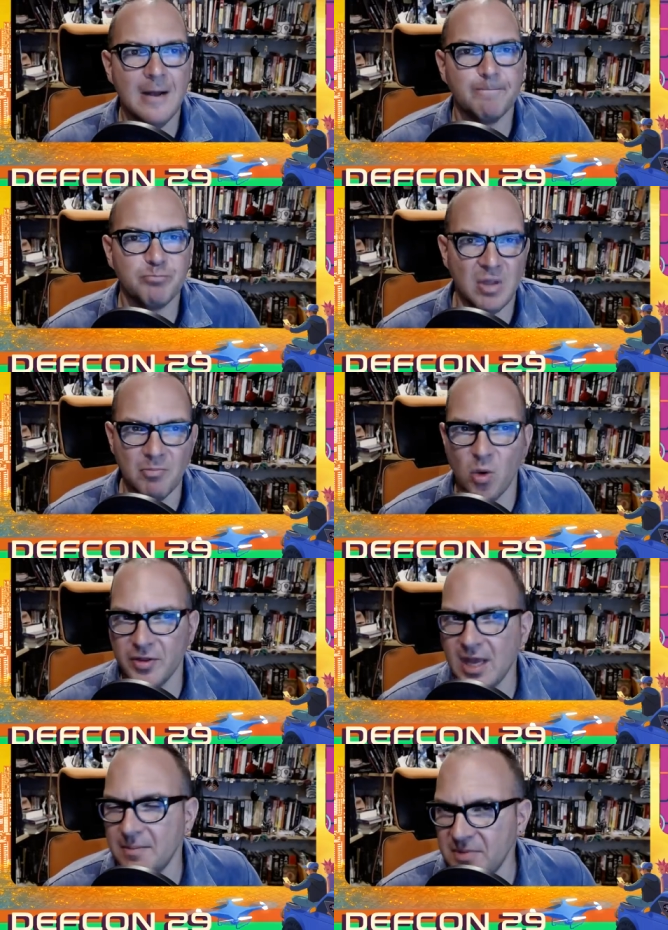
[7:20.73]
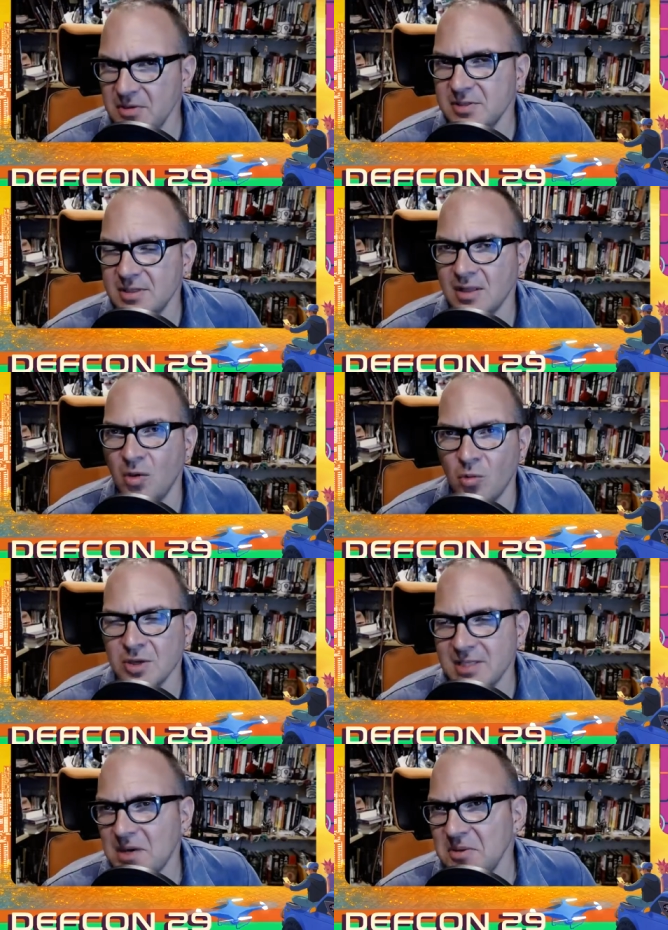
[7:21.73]
the more that abuse, the worse
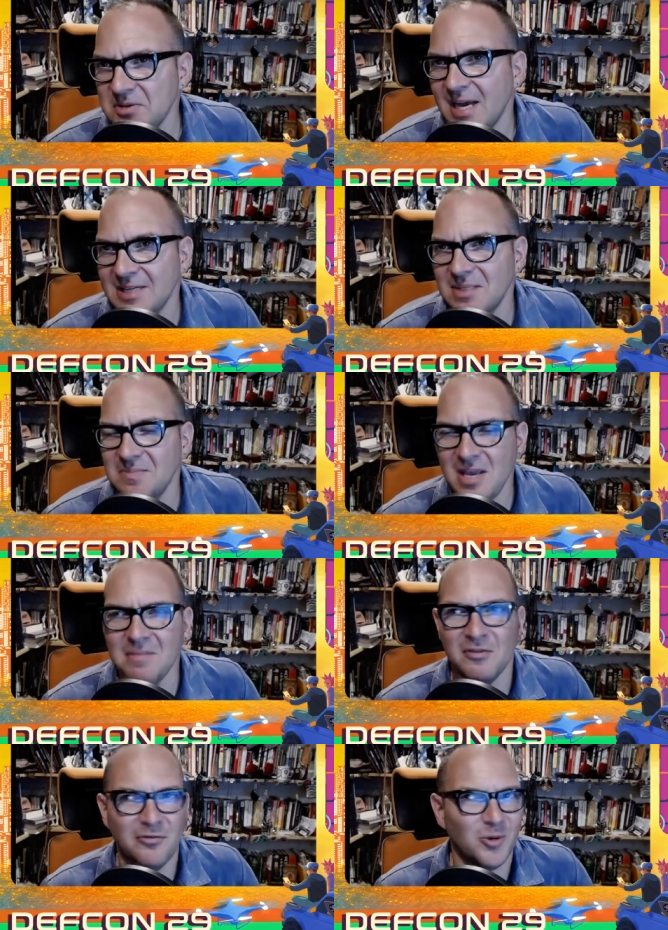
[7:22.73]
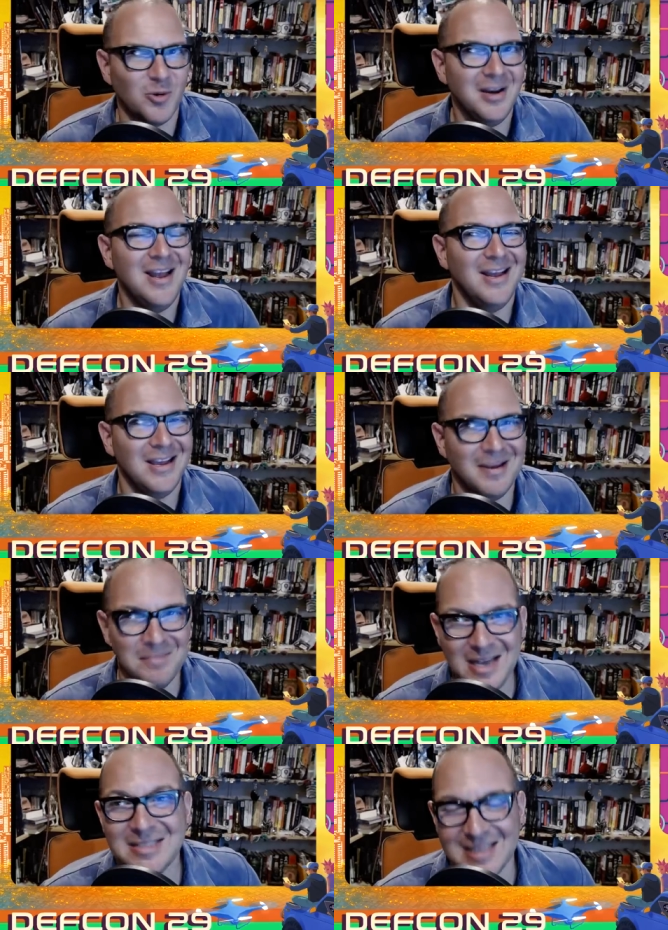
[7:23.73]
that abuse has to be before it
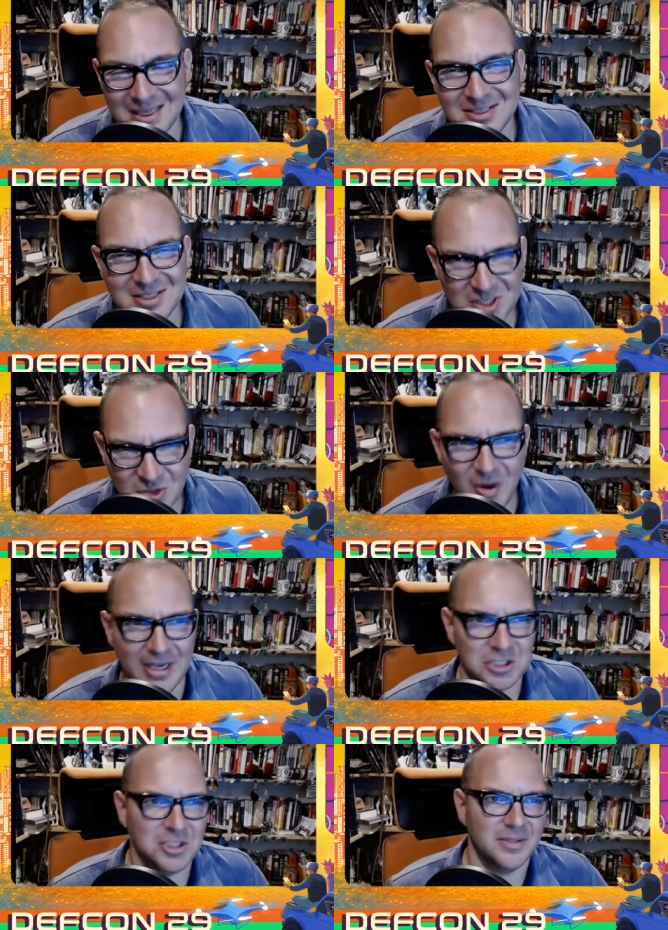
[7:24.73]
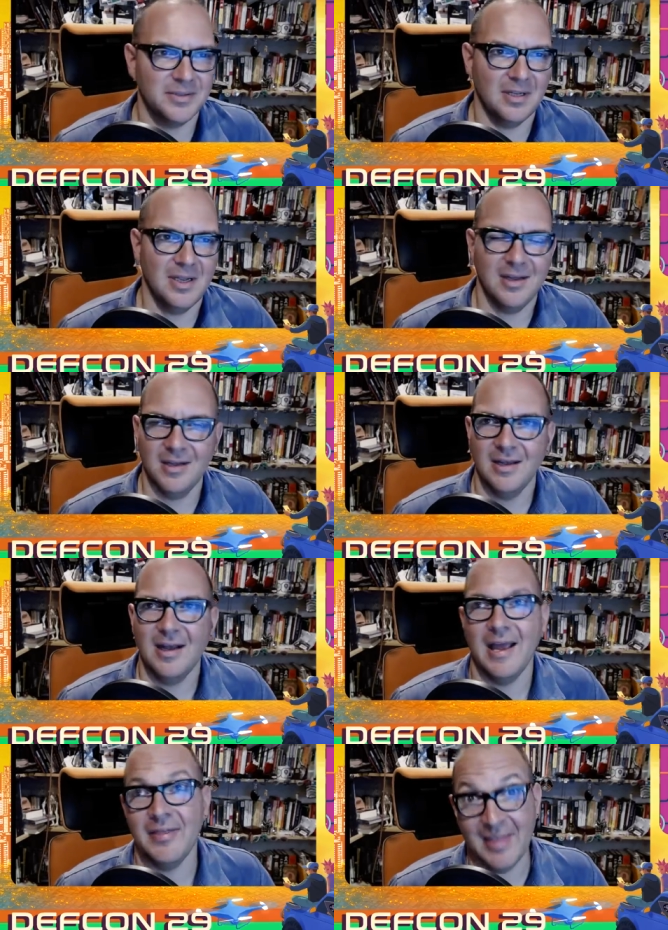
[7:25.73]
makes sense to switch.
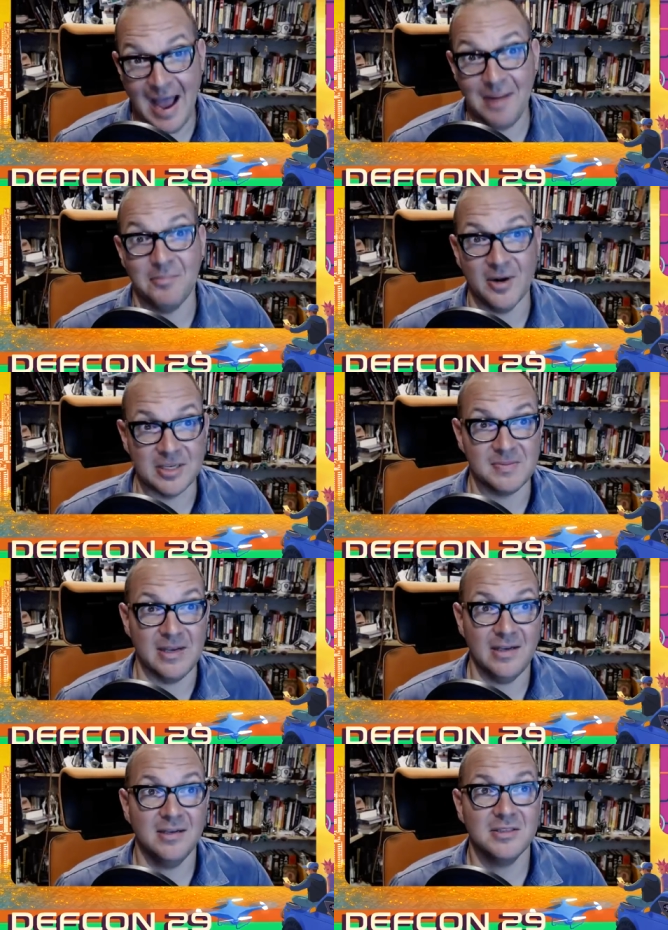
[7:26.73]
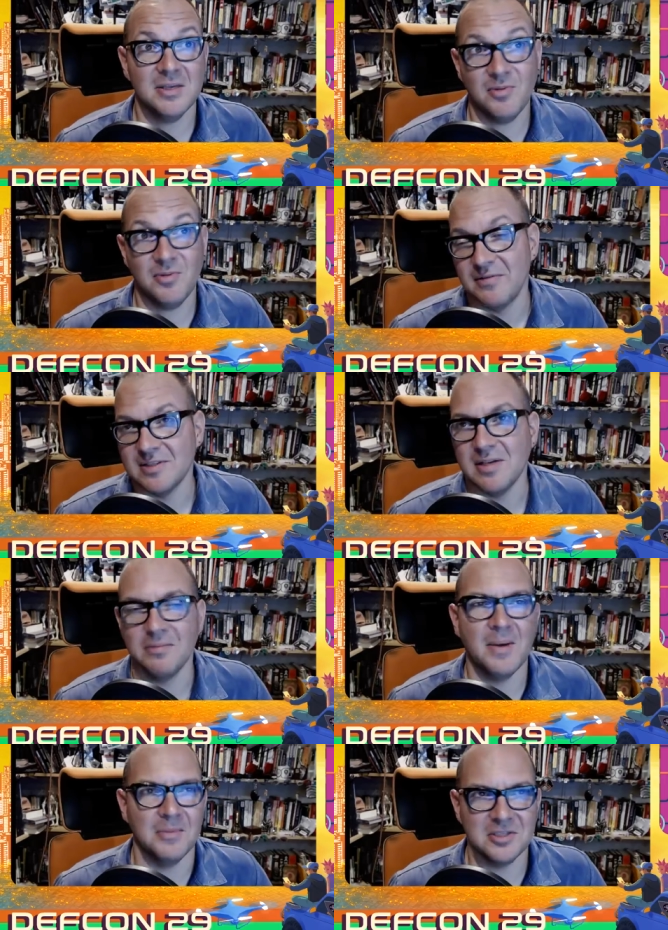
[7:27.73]
And that brings me to privacy.
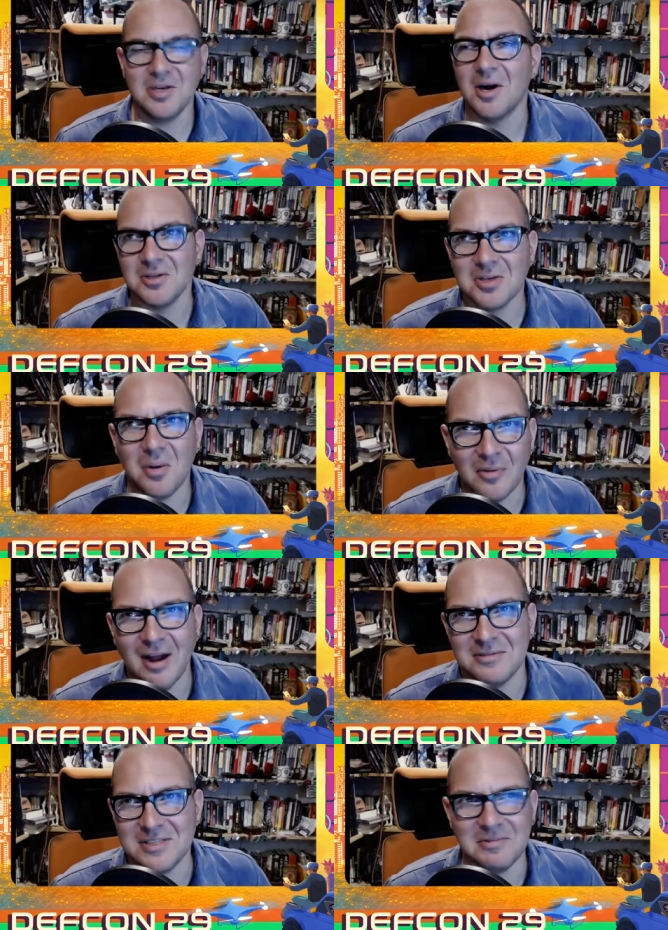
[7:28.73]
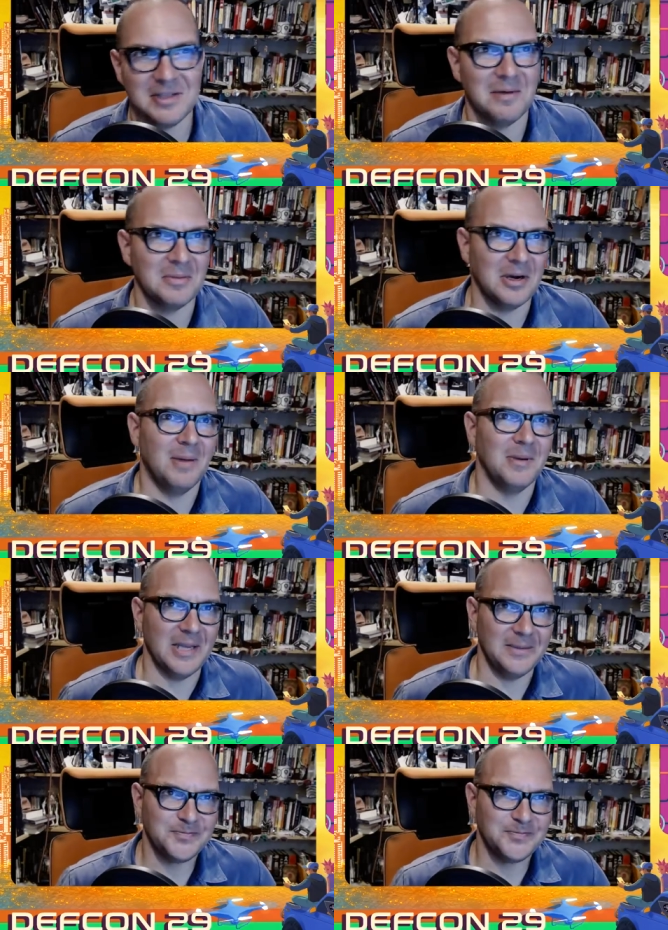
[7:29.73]
Remember, the talk is called Privacy Without Monopoly.